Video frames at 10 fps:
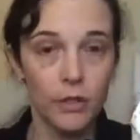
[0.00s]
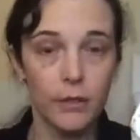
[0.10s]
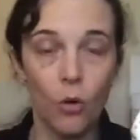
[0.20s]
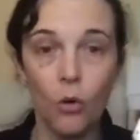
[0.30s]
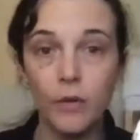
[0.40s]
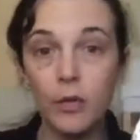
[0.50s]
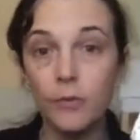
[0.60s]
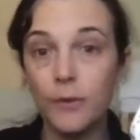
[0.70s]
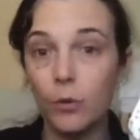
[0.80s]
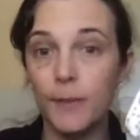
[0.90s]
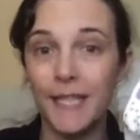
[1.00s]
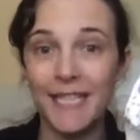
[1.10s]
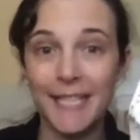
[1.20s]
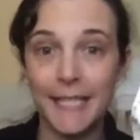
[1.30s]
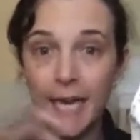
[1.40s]
So all the
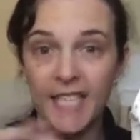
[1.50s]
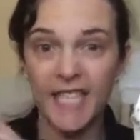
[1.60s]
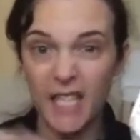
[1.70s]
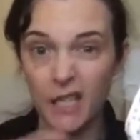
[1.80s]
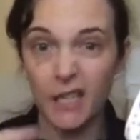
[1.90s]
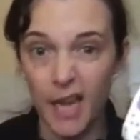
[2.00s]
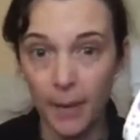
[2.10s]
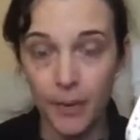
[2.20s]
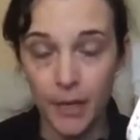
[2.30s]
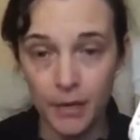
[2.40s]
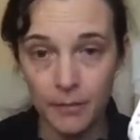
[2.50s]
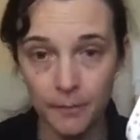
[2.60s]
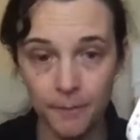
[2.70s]
absorbency stays in the nappy.